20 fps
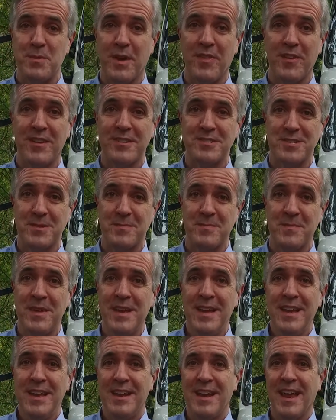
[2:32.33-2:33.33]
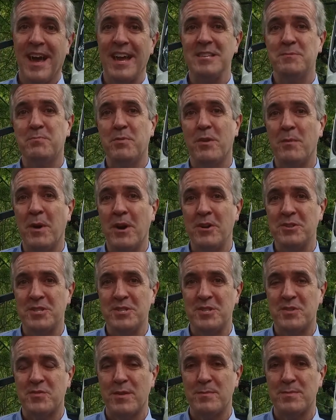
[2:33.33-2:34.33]
But there are some nice
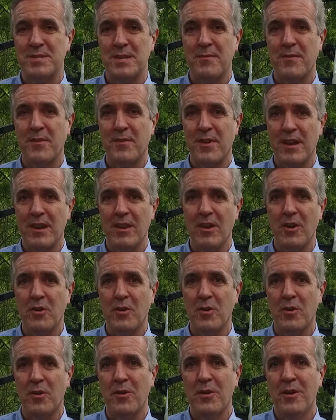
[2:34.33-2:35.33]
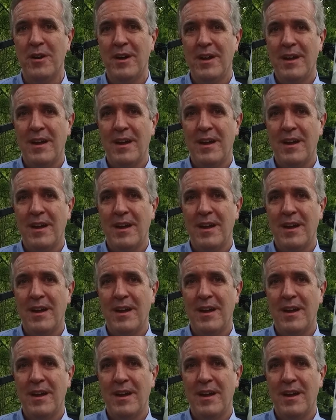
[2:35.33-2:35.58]
promotions from some of our local